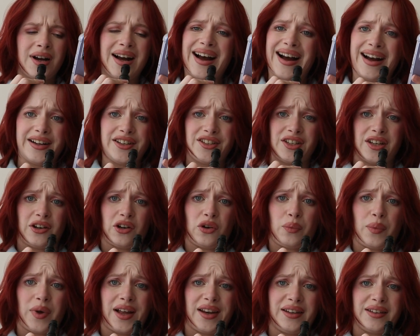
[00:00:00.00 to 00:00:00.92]
eyeshadow
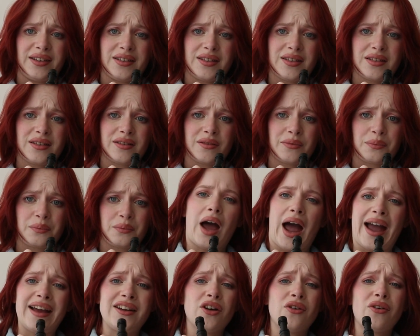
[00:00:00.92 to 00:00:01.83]
palettes.
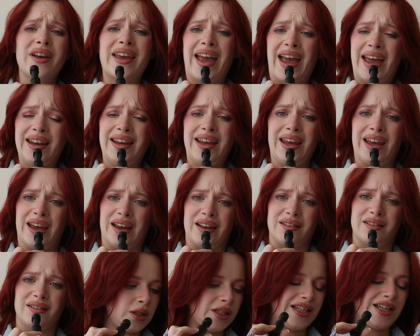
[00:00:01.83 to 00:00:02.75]
I don't get it.
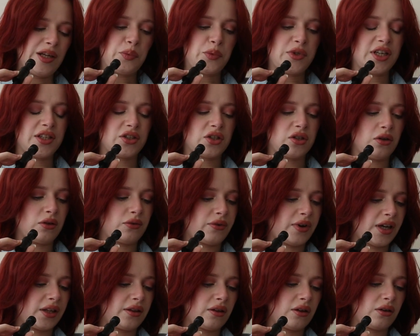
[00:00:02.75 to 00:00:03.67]
The lip tints look
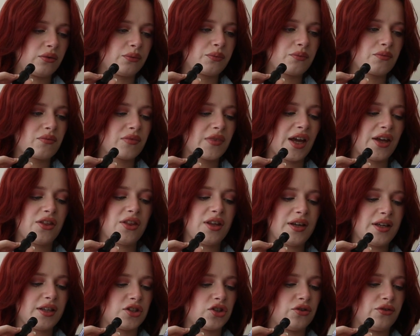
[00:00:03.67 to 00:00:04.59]
fine though. I
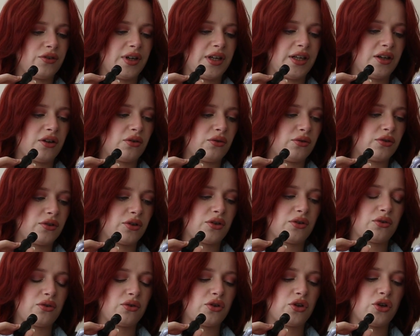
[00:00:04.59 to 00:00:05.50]
think it's a really good,
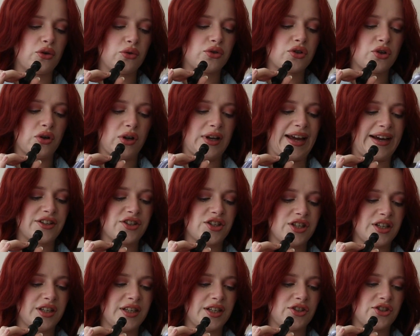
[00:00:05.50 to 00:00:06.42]
cute
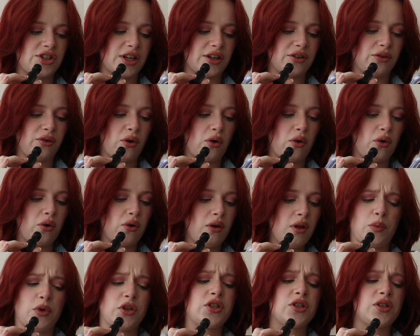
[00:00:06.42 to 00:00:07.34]
collection in general.
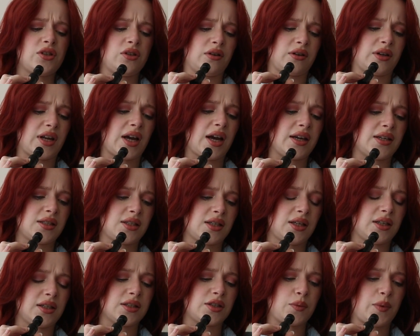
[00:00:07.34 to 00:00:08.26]
Blushes look nice
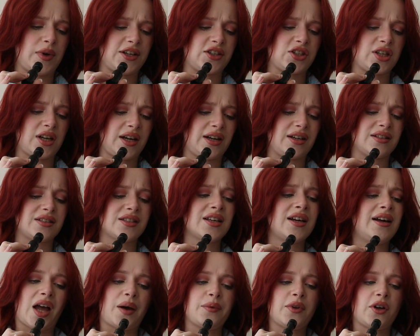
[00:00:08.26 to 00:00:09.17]
and the splash liners.
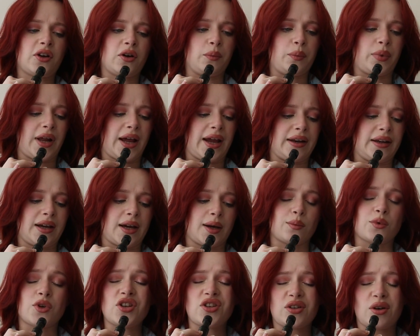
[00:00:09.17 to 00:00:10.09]
I'm not complaining.
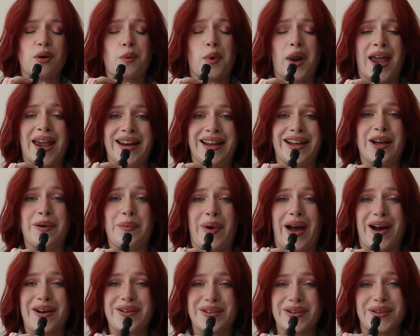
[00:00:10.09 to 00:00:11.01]
I'm just complaining
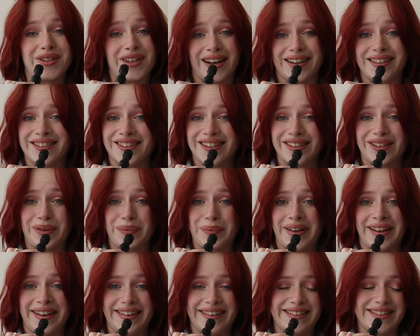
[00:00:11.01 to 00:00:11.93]
about those eyeshadow
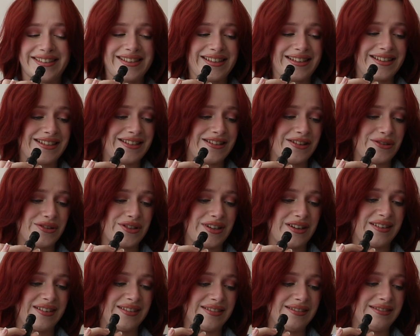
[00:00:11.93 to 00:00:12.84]
palettes because those
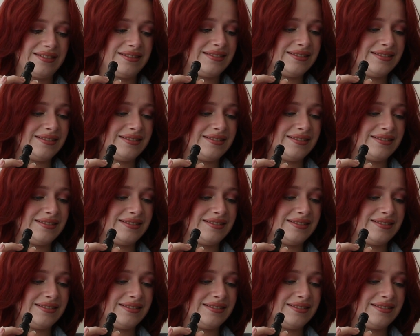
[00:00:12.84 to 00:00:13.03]
are